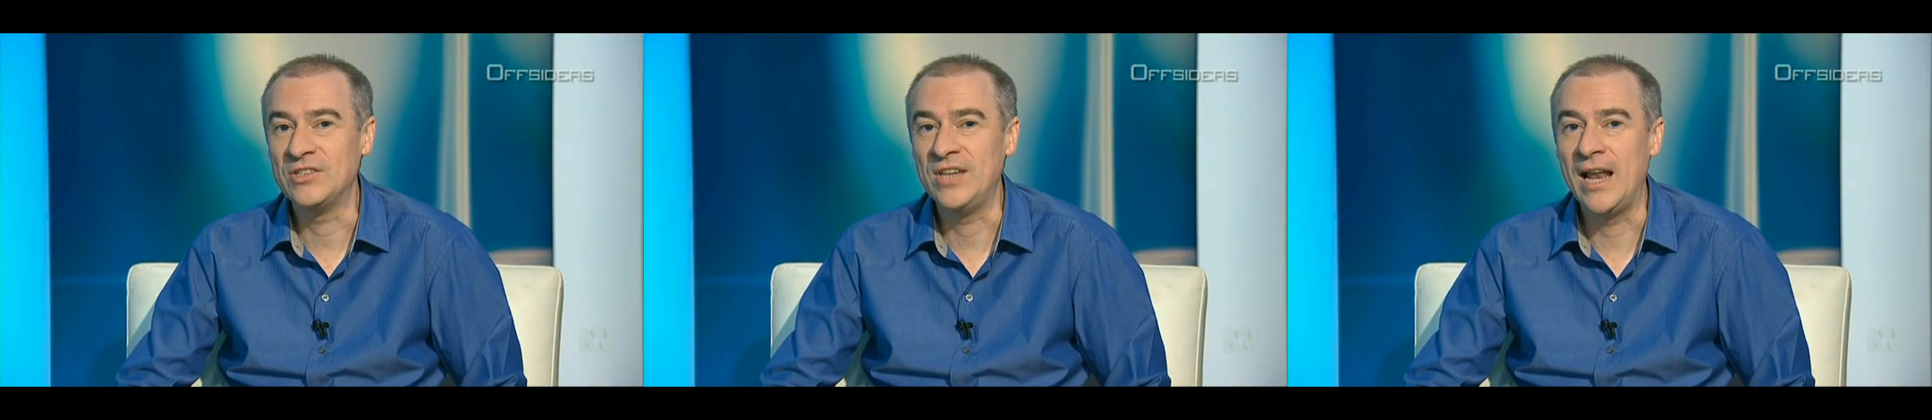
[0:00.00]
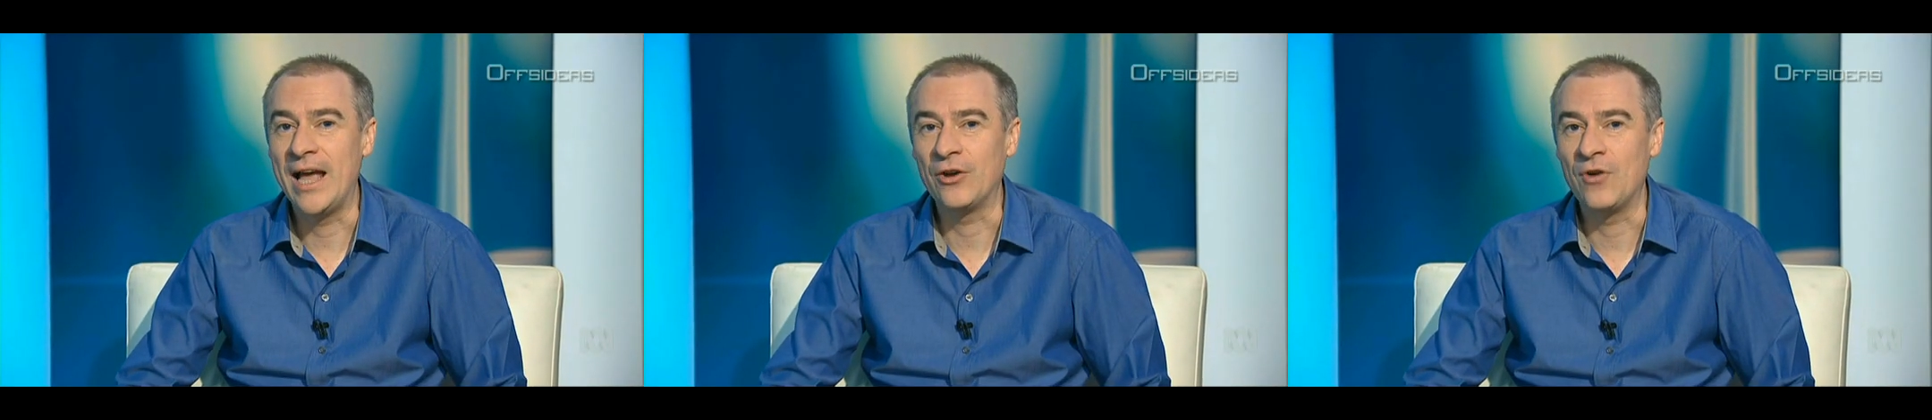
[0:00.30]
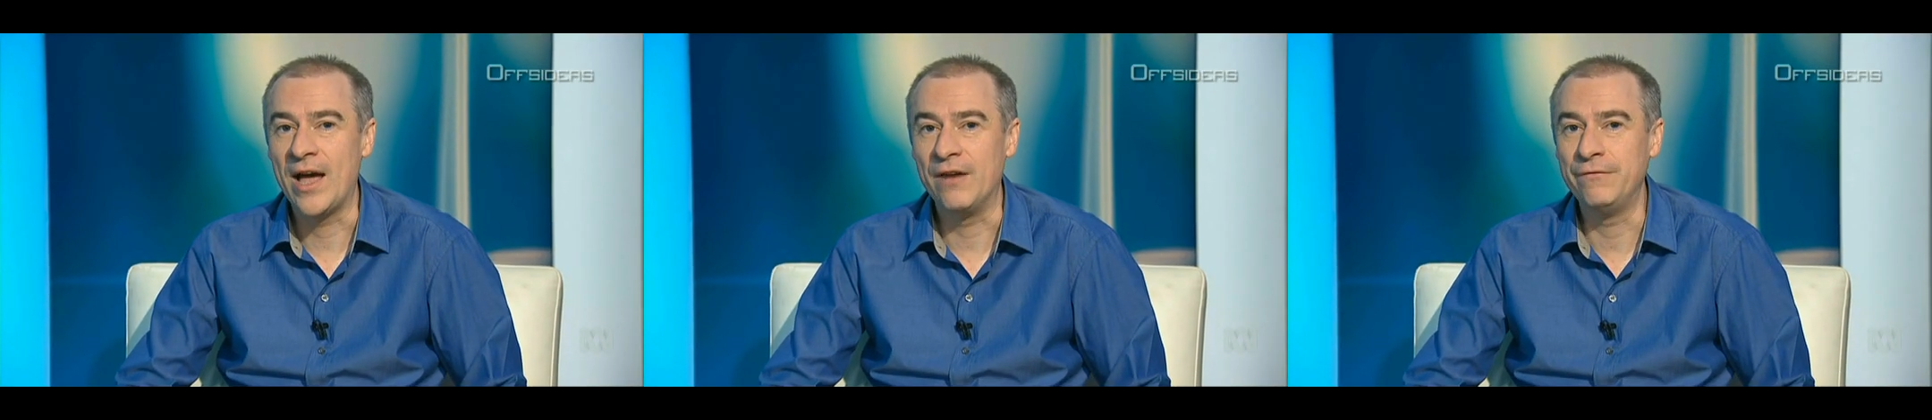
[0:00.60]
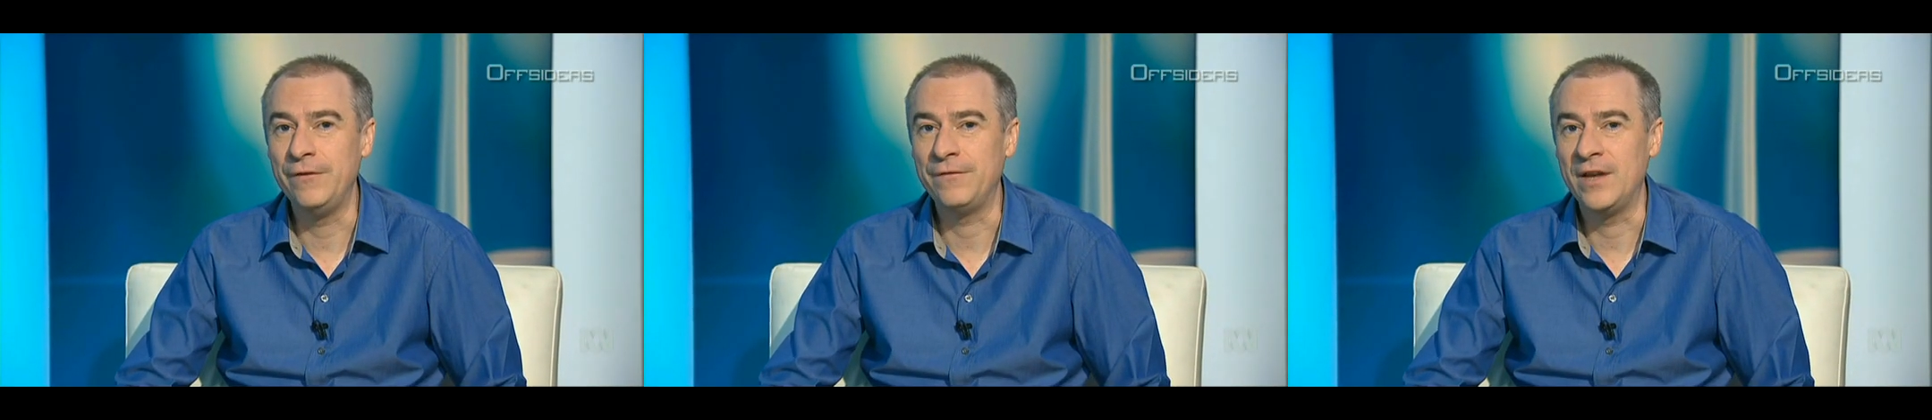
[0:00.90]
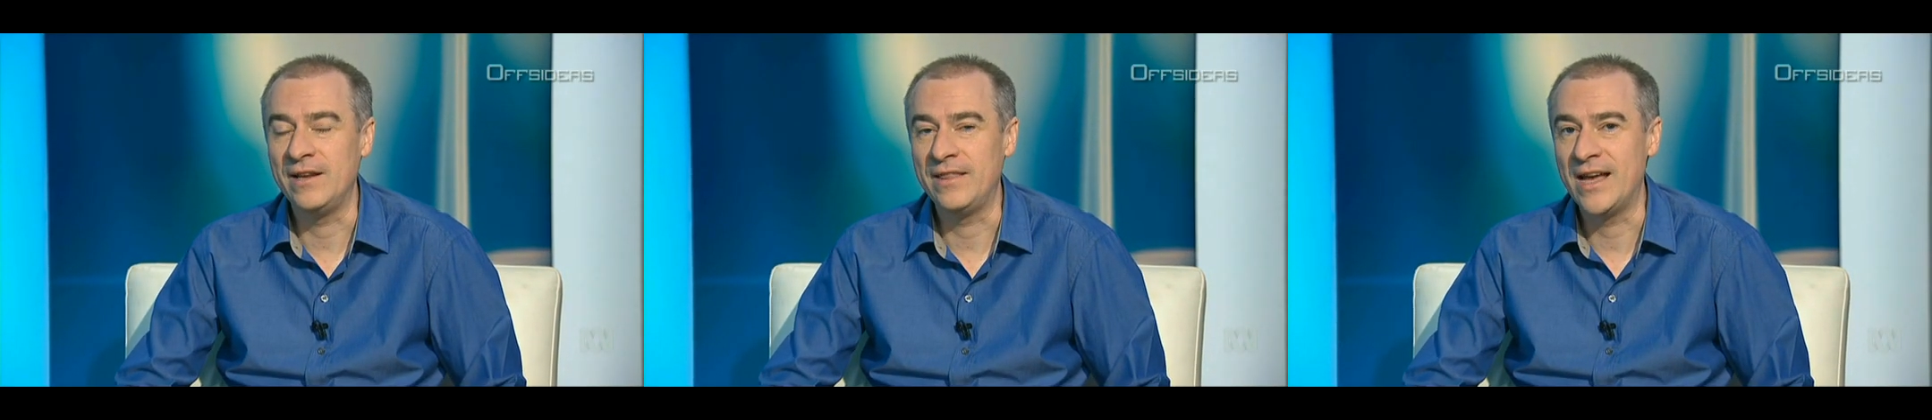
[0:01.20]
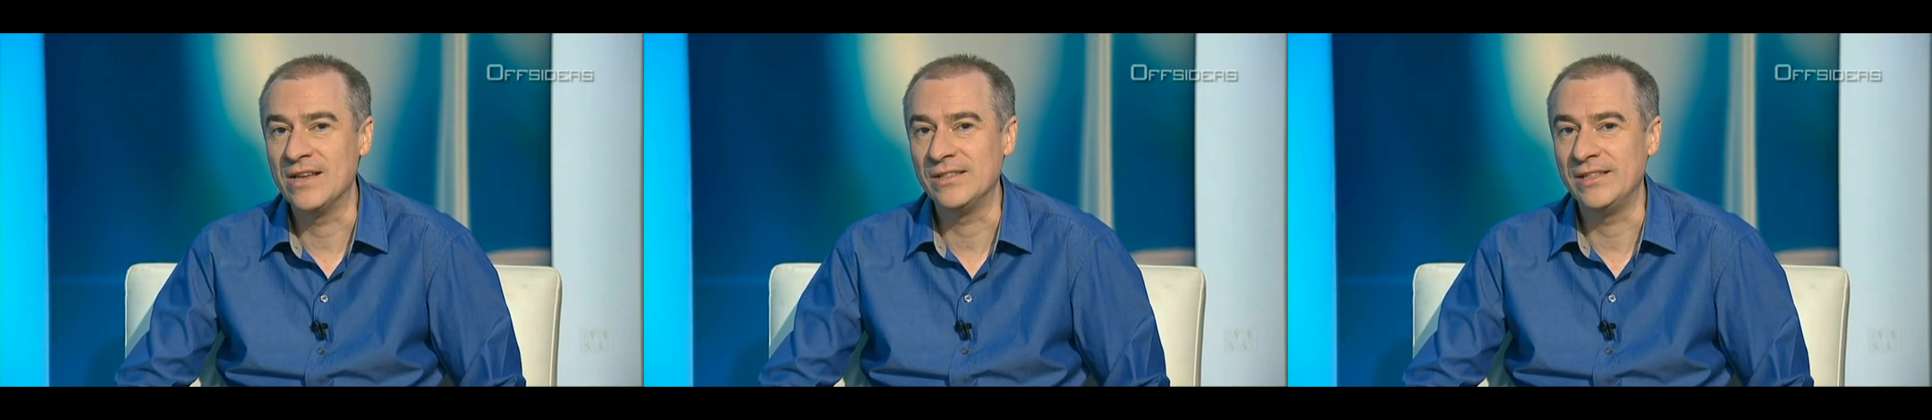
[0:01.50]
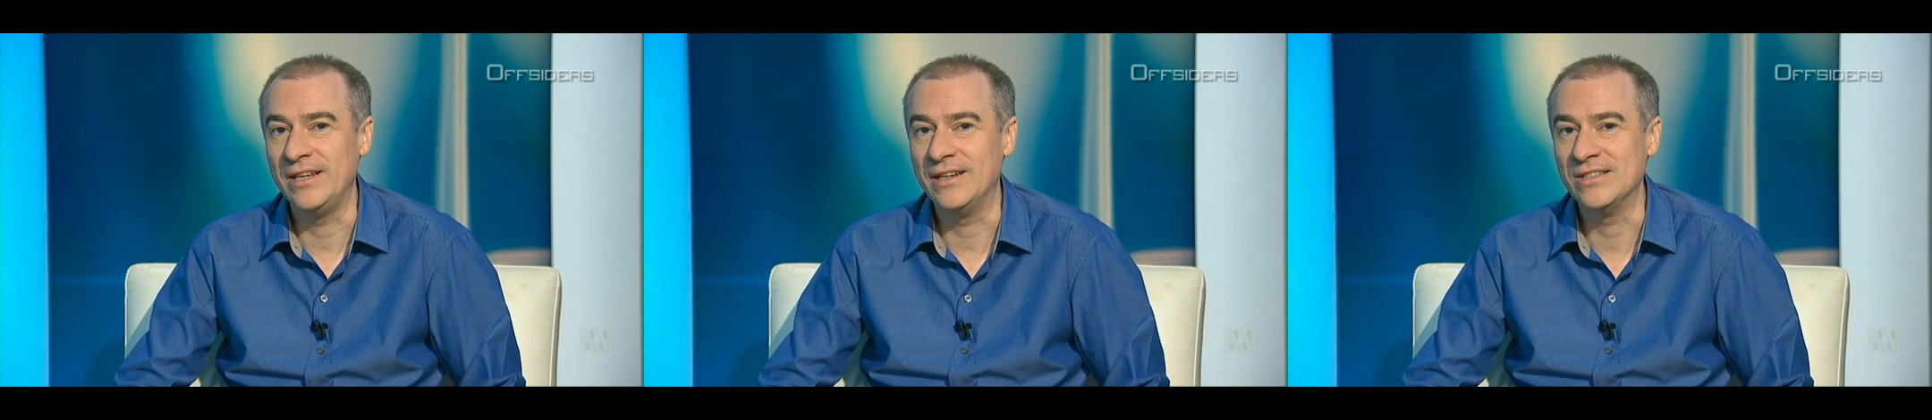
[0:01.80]
sellout crowd of
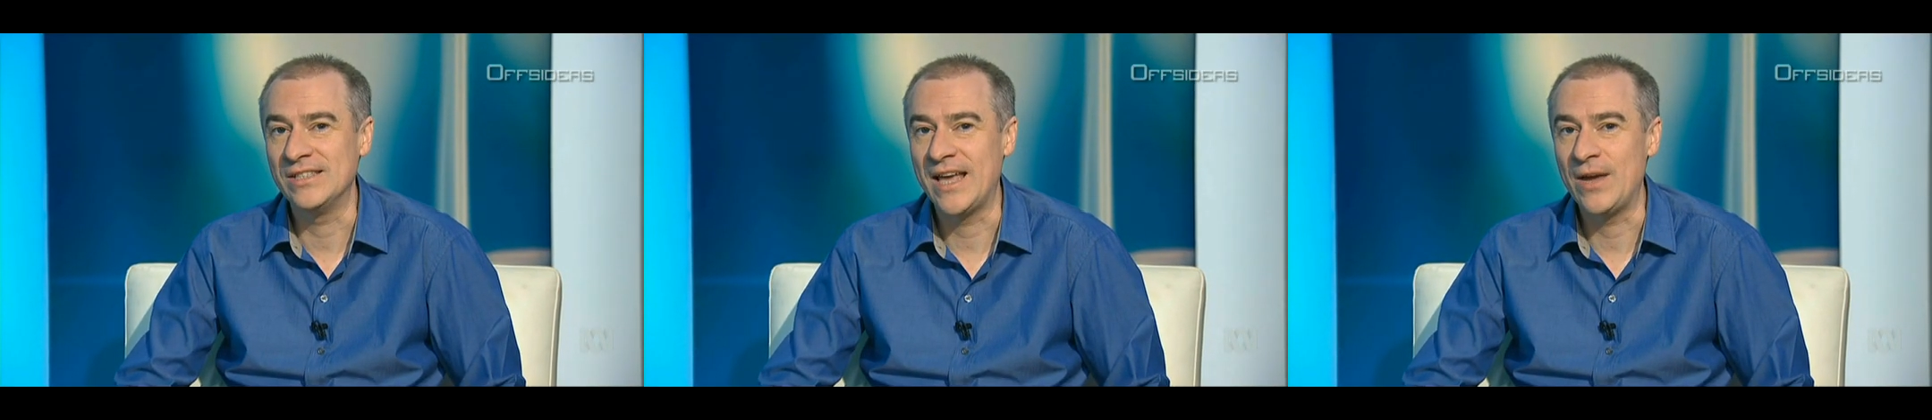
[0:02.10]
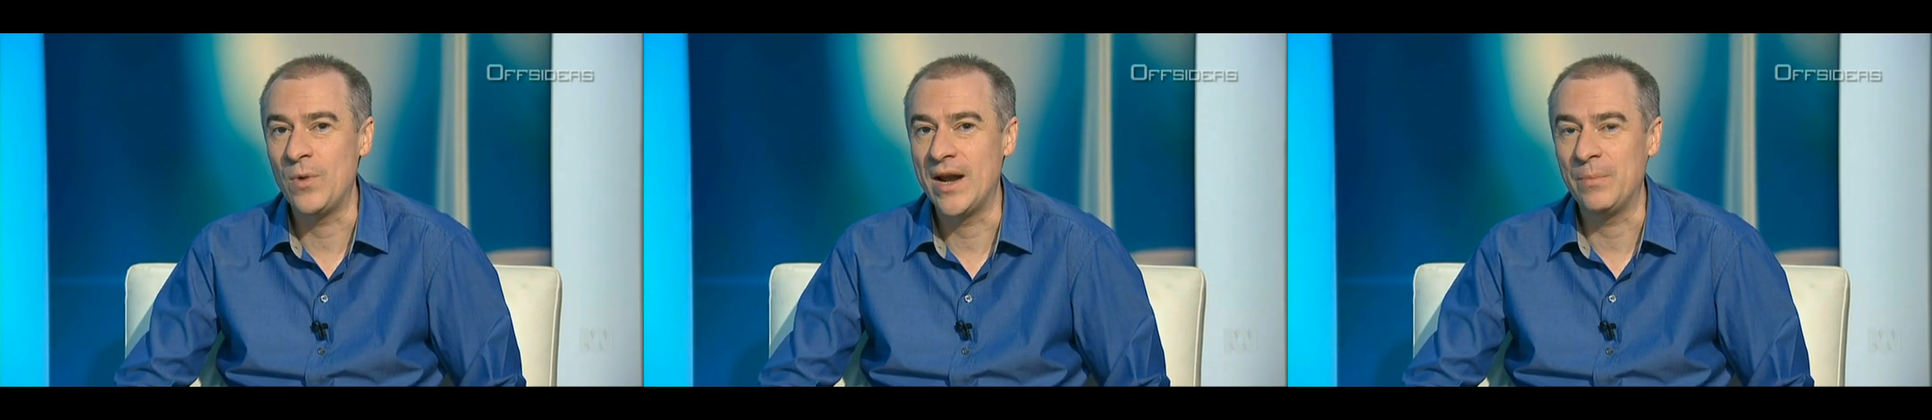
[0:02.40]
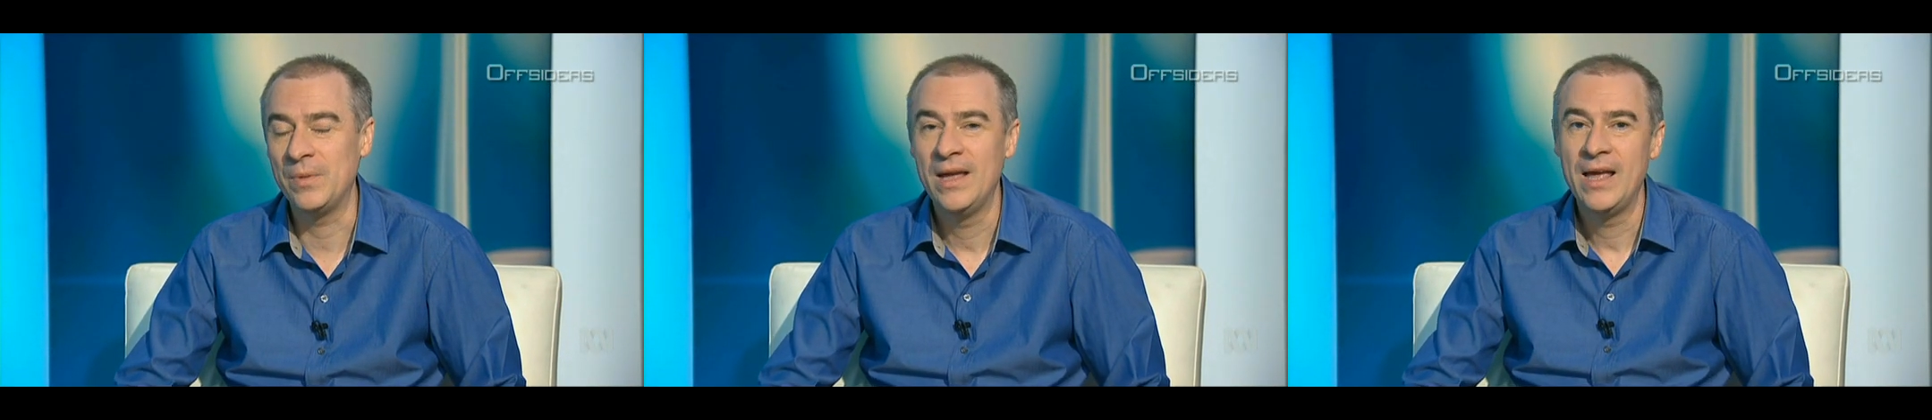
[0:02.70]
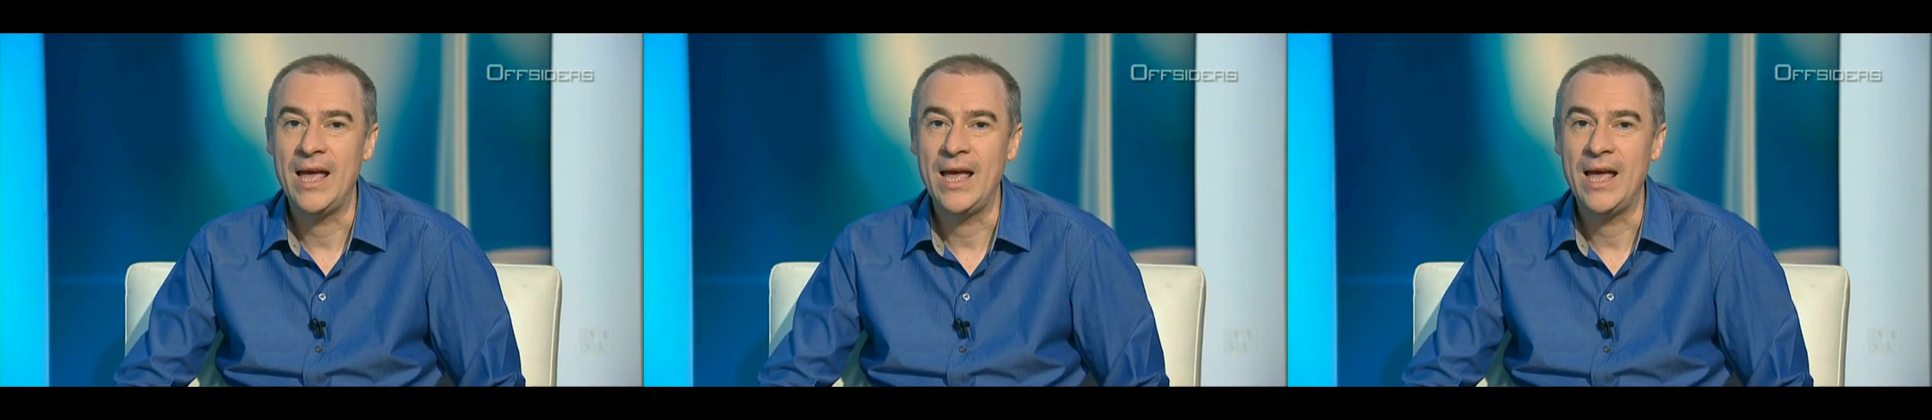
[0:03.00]
15,000 in as they went up